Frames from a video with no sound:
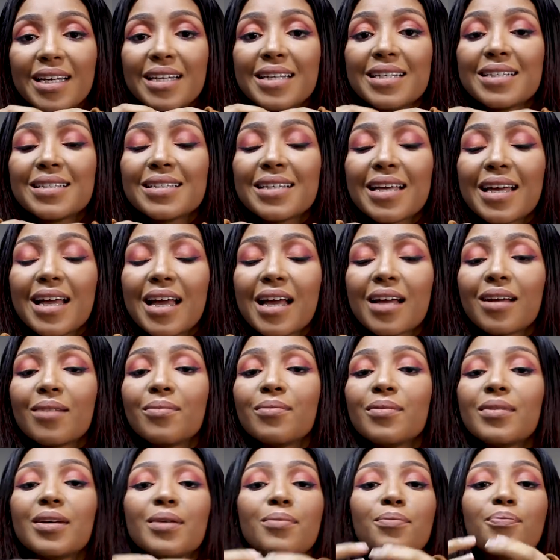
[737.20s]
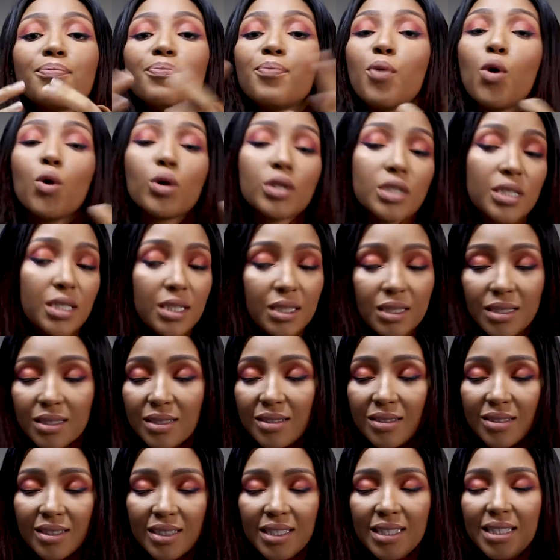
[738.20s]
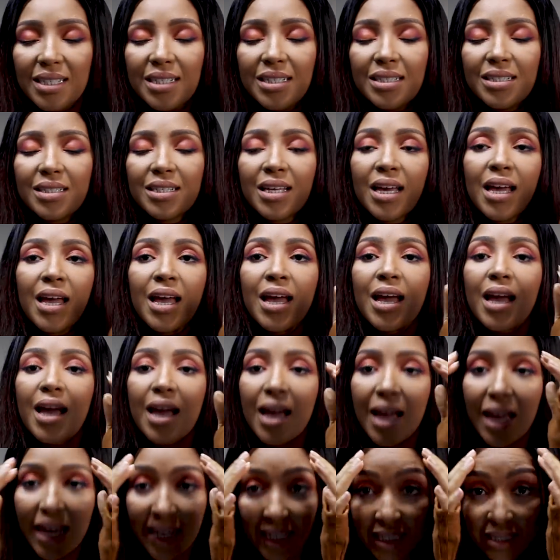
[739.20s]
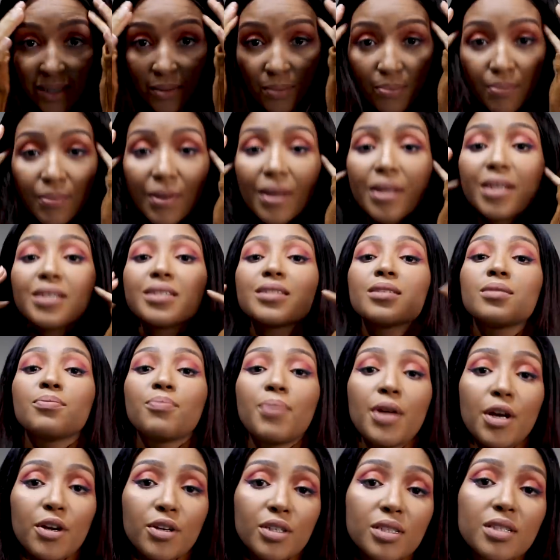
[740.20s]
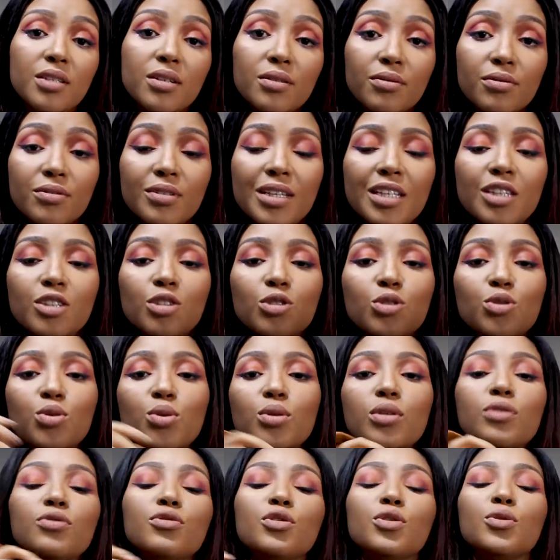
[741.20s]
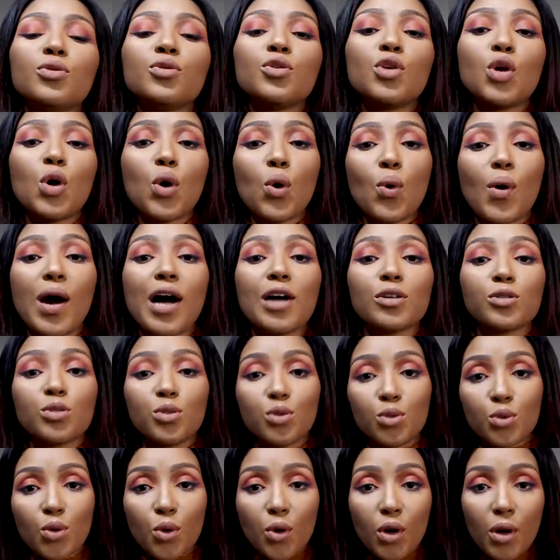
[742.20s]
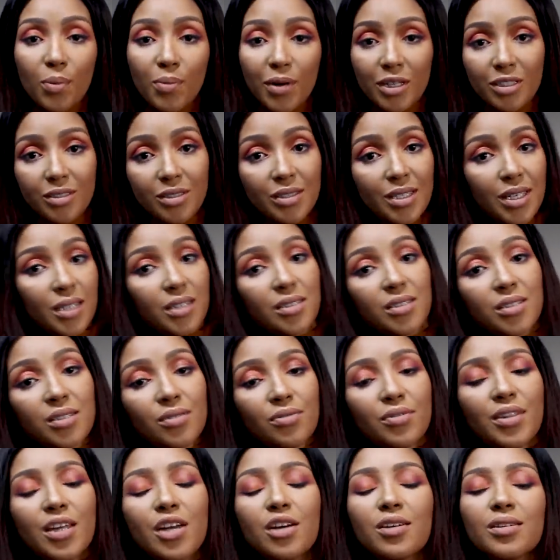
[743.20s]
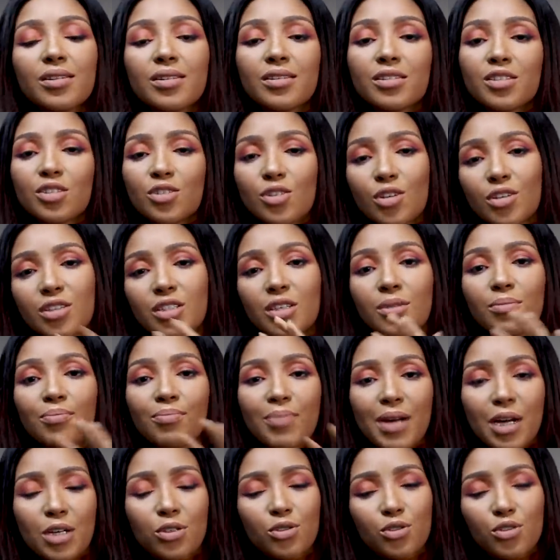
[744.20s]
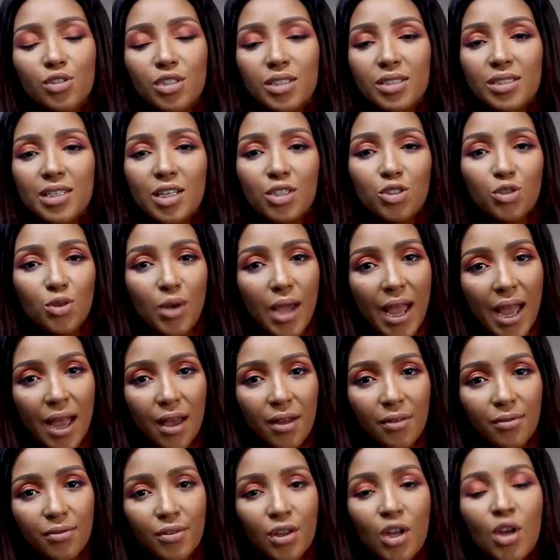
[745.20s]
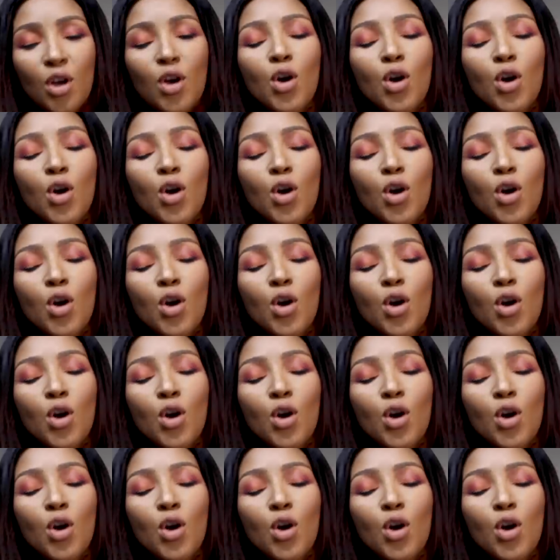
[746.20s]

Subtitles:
is important. It's imperative that the two of you know how to talk about sex. If there are certain boundaries that you have,